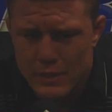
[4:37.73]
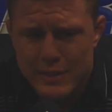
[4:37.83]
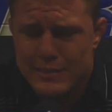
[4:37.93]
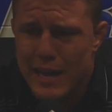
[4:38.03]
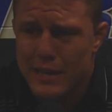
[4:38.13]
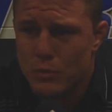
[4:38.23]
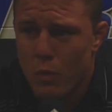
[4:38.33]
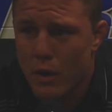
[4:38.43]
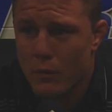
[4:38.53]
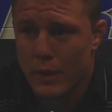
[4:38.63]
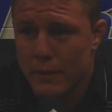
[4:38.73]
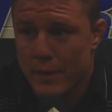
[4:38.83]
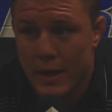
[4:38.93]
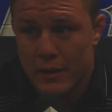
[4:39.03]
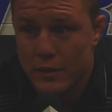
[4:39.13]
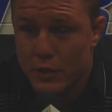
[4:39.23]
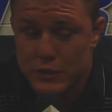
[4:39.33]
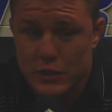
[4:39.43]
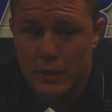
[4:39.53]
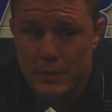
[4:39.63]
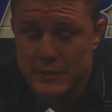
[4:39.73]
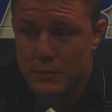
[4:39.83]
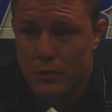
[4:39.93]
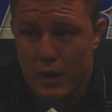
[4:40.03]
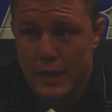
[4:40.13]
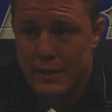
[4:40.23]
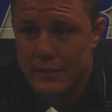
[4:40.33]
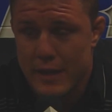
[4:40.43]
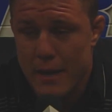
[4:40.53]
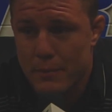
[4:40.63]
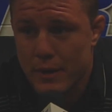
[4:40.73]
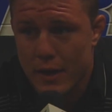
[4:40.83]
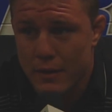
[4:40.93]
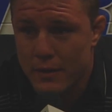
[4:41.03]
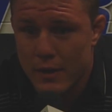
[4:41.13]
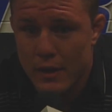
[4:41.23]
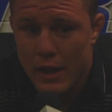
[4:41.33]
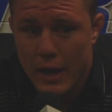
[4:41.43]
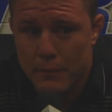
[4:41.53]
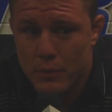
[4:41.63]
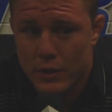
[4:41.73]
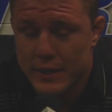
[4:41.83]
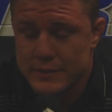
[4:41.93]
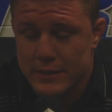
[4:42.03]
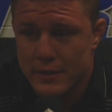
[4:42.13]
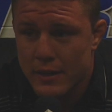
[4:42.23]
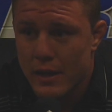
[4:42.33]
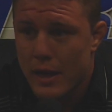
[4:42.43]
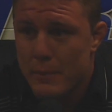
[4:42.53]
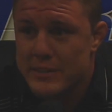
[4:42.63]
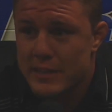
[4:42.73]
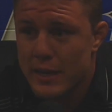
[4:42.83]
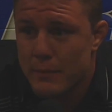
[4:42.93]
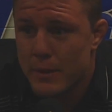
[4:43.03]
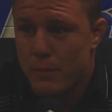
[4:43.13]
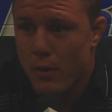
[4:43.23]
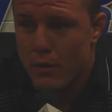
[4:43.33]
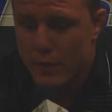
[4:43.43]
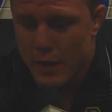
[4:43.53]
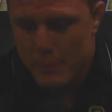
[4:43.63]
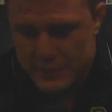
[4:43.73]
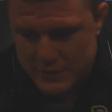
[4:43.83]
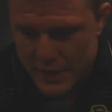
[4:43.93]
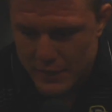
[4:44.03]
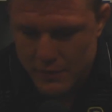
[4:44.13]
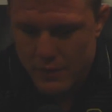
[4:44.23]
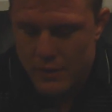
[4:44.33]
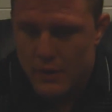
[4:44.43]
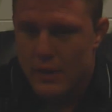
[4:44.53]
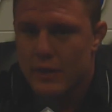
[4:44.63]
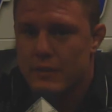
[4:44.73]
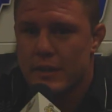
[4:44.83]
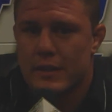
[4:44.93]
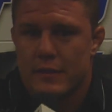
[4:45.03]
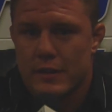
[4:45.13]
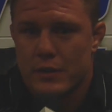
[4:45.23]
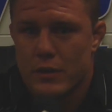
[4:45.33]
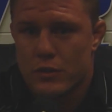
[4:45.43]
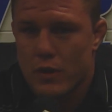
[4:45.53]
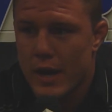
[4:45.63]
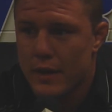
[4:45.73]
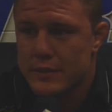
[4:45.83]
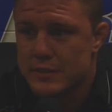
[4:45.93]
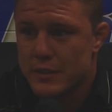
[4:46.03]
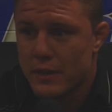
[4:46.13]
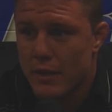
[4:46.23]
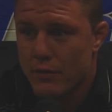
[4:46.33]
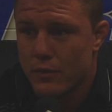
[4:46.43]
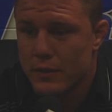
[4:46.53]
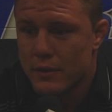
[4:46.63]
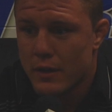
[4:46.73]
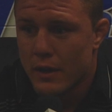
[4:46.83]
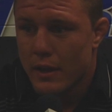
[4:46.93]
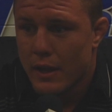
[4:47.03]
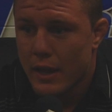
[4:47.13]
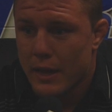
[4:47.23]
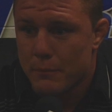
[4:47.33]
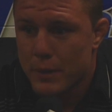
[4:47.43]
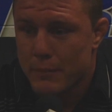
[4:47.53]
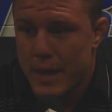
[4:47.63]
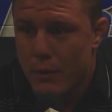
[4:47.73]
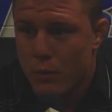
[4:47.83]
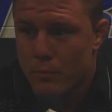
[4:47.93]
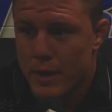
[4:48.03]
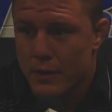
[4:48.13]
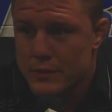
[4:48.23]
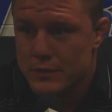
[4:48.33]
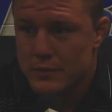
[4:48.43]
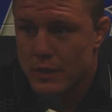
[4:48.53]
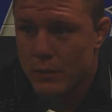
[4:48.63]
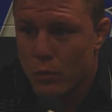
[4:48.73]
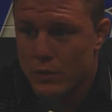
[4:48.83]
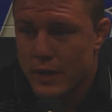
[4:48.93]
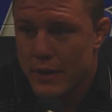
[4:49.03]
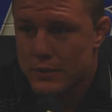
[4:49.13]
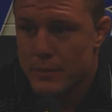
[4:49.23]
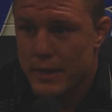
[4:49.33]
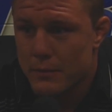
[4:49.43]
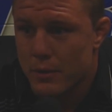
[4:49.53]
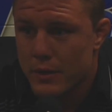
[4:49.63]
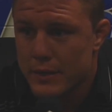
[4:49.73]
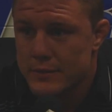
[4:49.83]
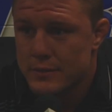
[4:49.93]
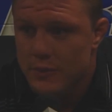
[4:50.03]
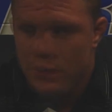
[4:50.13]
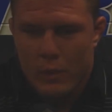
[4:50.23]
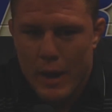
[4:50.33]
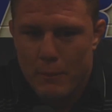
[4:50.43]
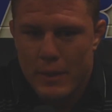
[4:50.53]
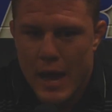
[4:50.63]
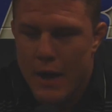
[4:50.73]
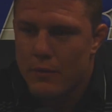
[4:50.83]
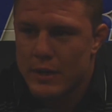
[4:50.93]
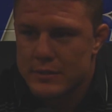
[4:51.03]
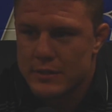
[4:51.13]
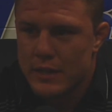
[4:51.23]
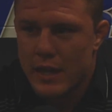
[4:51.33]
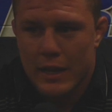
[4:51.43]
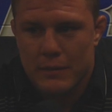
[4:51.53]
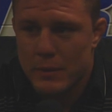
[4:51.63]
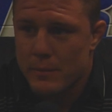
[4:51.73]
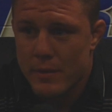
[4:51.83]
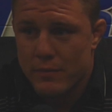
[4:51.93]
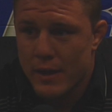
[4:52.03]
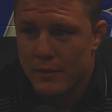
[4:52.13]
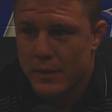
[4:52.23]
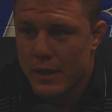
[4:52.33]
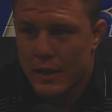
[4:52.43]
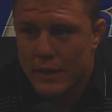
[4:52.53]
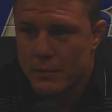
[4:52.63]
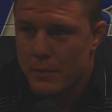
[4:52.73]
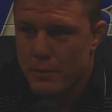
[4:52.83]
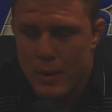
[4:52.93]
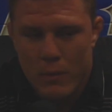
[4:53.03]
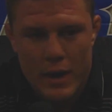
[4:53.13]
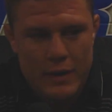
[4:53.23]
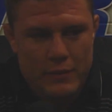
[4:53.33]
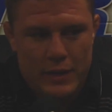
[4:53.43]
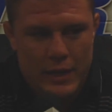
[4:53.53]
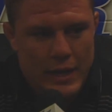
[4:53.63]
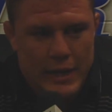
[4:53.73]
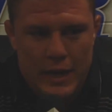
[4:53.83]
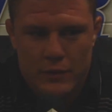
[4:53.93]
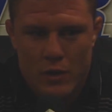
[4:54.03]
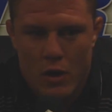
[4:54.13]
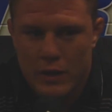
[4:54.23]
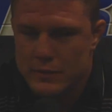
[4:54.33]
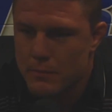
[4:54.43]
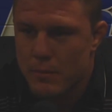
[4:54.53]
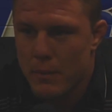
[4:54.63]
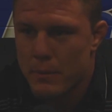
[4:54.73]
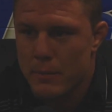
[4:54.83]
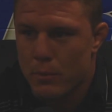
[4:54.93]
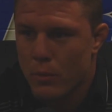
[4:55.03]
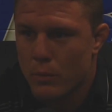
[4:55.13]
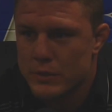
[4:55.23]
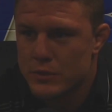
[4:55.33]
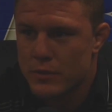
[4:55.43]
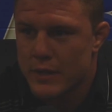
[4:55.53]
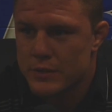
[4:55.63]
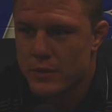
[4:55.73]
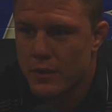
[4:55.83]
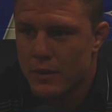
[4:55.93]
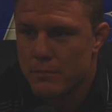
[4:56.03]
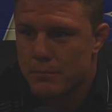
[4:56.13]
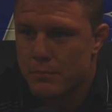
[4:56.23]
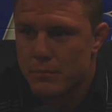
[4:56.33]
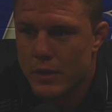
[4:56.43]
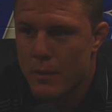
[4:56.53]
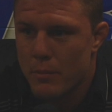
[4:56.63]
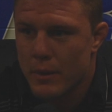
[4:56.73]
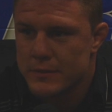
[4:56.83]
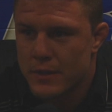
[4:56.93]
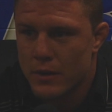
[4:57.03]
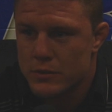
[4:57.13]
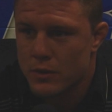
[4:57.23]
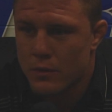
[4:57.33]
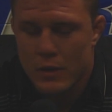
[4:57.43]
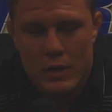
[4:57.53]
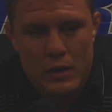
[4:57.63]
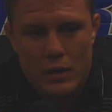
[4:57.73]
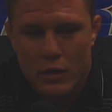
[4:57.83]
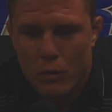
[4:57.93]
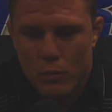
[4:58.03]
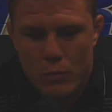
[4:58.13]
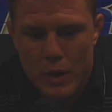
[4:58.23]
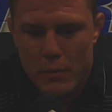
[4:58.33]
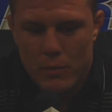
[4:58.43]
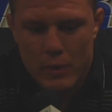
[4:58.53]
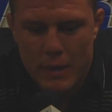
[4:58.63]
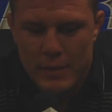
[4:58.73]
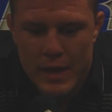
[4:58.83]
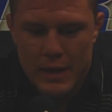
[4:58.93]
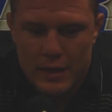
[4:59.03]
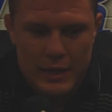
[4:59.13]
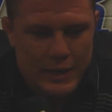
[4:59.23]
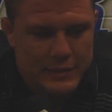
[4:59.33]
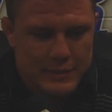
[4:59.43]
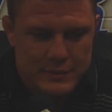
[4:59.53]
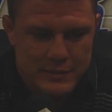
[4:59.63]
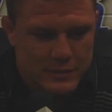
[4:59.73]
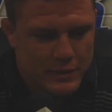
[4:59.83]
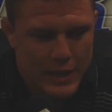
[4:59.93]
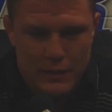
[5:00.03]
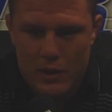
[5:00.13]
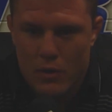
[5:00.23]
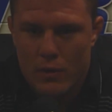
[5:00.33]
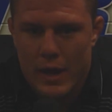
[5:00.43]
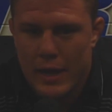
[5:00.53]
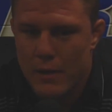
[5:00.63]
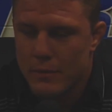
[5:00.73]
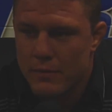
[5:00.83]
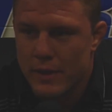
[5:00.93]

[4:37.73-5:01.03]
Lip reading: These guys want to win, man. There's going to be some great things happening out of Brookings, and I'm excited to be a part of it. I'm excited to continue to train on the senior level and bring back world medals and world titles back to Brookings. When I'm not wrestling, I like to be with my family. I like to be with my wife. I got a dog. It's a pit bull. We just rescued her a couple months ago. So, when I'm not, I like to just lay low, hang out with my